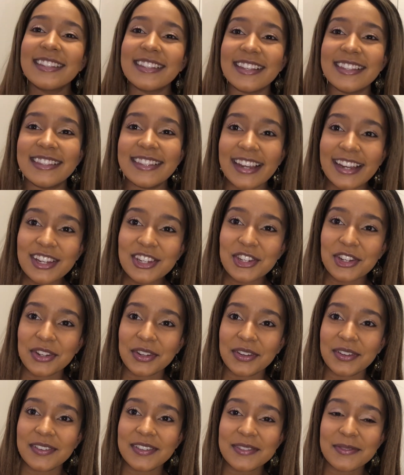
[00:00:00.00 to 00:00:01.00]
So stay
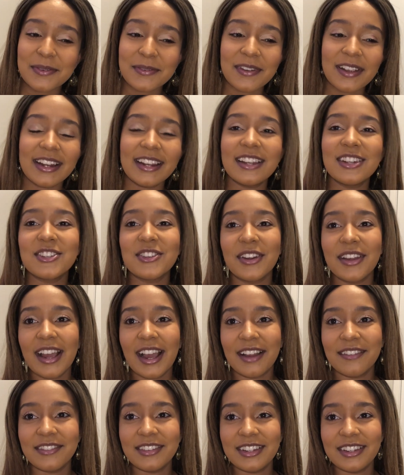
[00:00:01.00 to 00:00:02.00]
tuned. We really enjoy
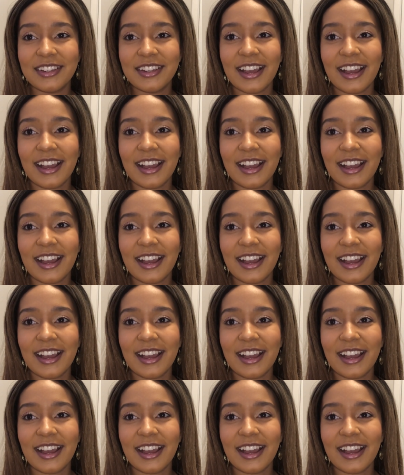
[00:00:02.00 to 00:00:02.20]
having you